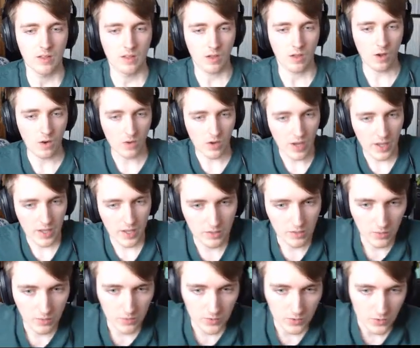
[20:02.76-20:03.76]
Alright,
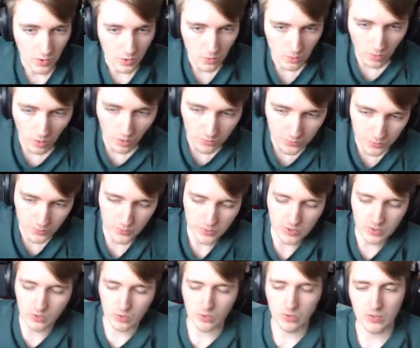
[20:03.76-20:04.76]
so off to a
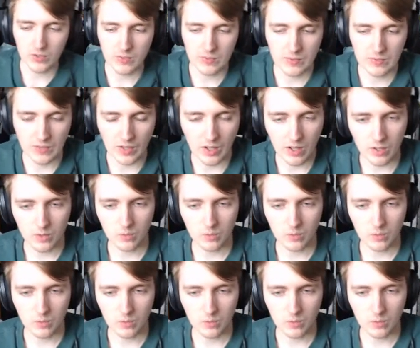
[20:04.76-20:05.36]
good start